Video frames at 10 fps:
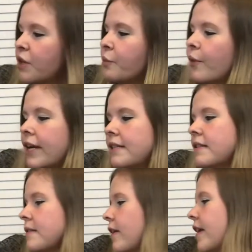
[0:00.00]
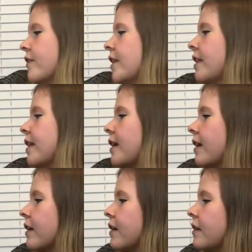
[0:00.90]
you prices on
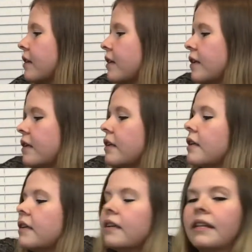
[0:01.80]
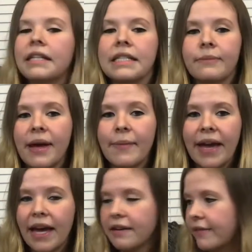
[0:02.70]
everything. And that's my
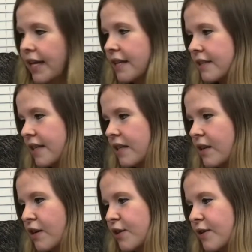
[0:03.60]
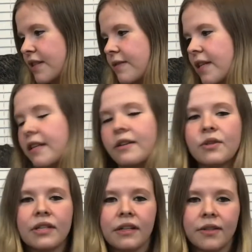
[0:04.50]
bad. If I continue to do these
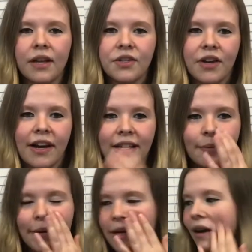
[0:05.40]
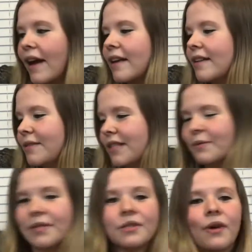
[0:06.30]
videos, I'll try to get better at it. This
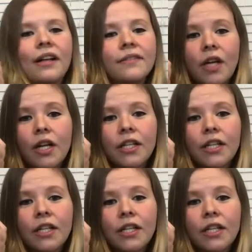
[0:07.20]
was $12,